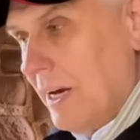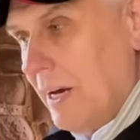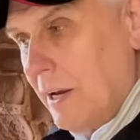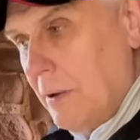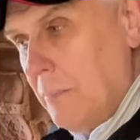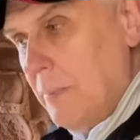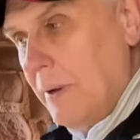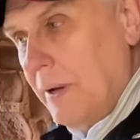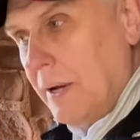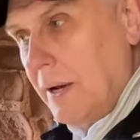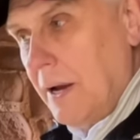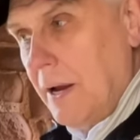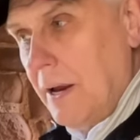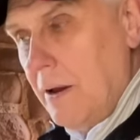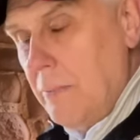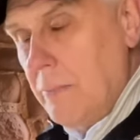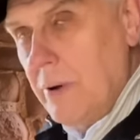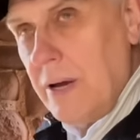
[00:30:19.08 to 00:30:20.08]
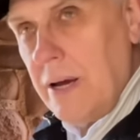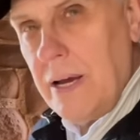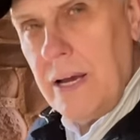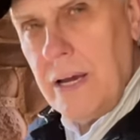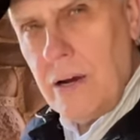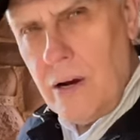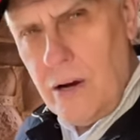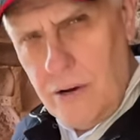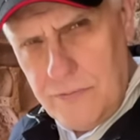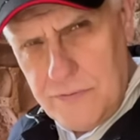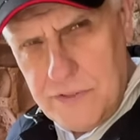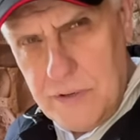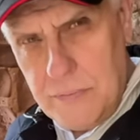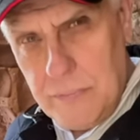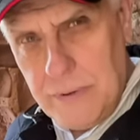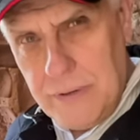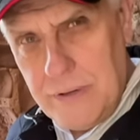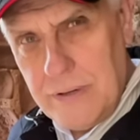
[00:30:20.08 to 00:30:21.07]
and it became a half
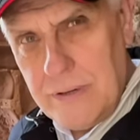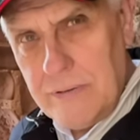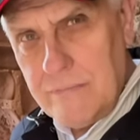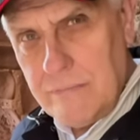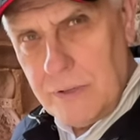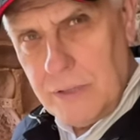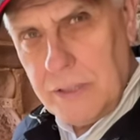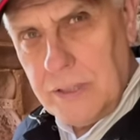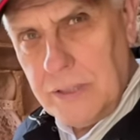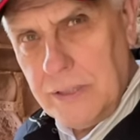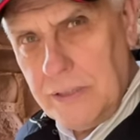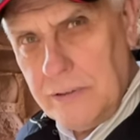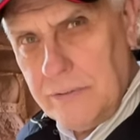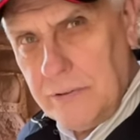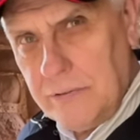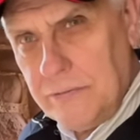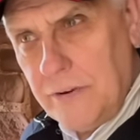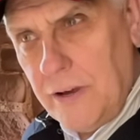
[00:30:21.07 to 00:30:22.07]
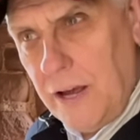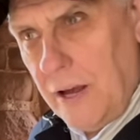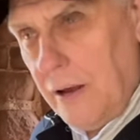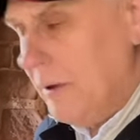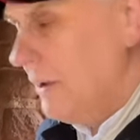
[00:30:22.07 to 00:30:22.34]
timbered kind of affair.